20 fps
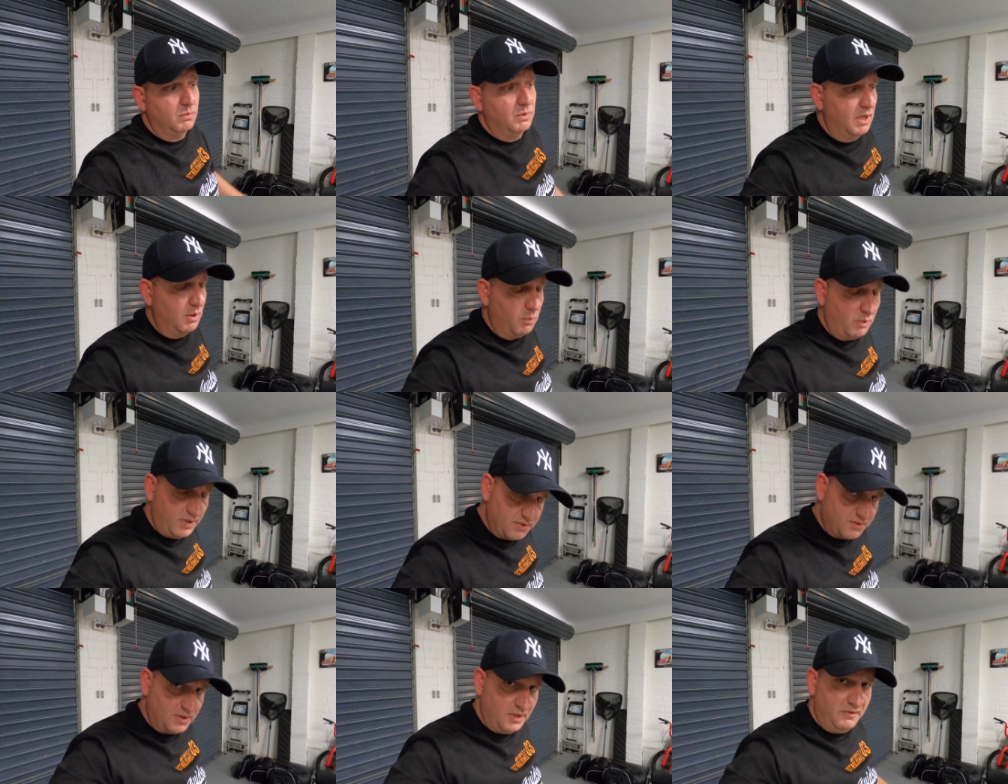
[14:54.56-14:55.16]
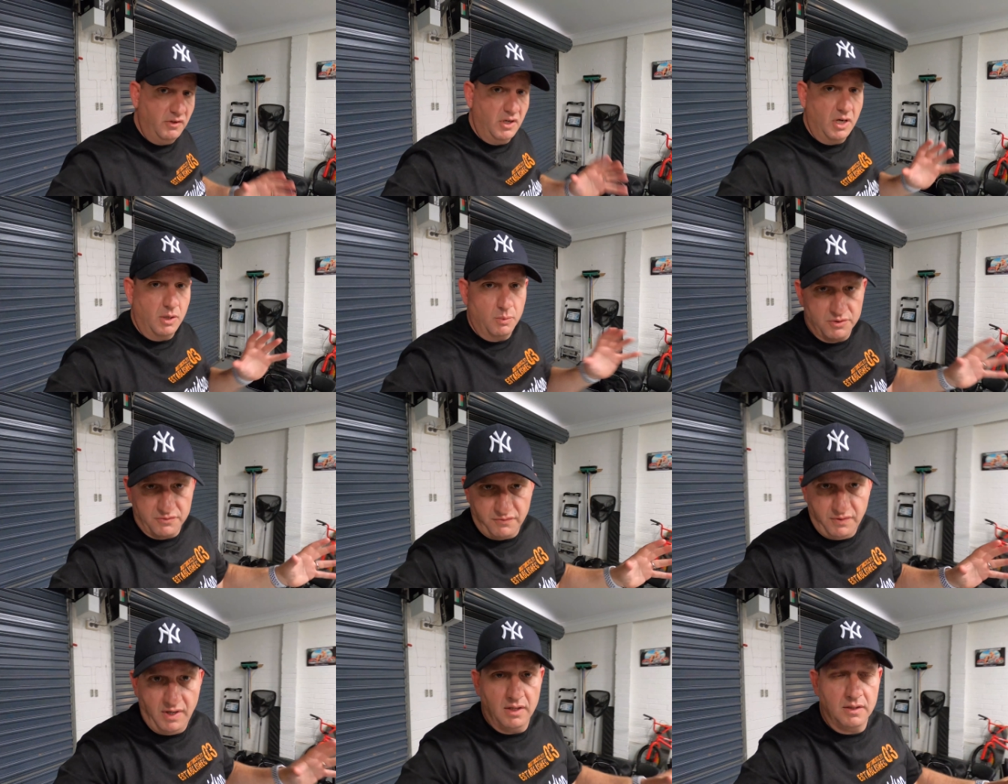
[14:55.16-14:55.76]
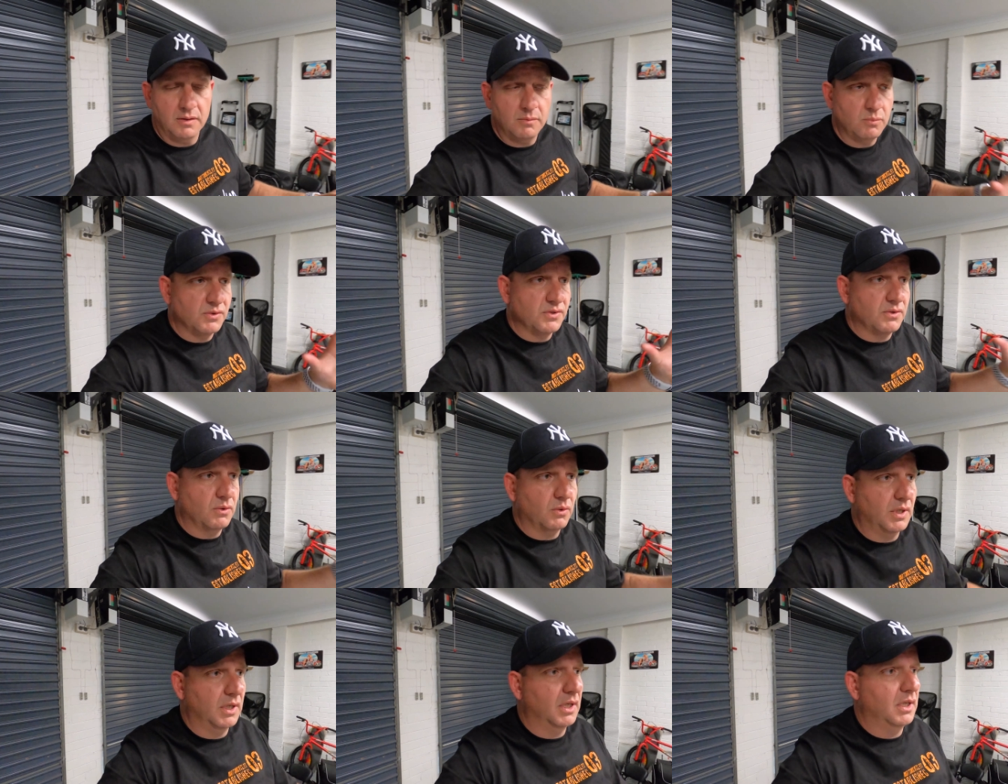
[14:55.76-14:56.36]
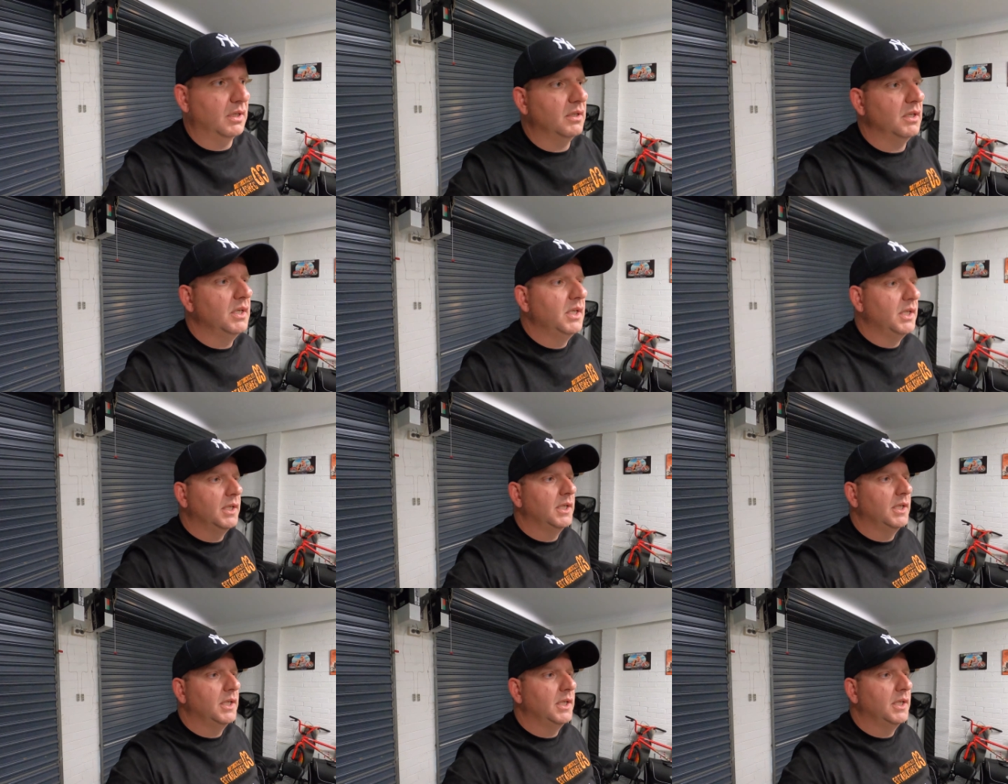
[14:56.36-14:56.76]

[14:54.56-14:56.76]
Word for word: you know, where CVO was founded, was looking at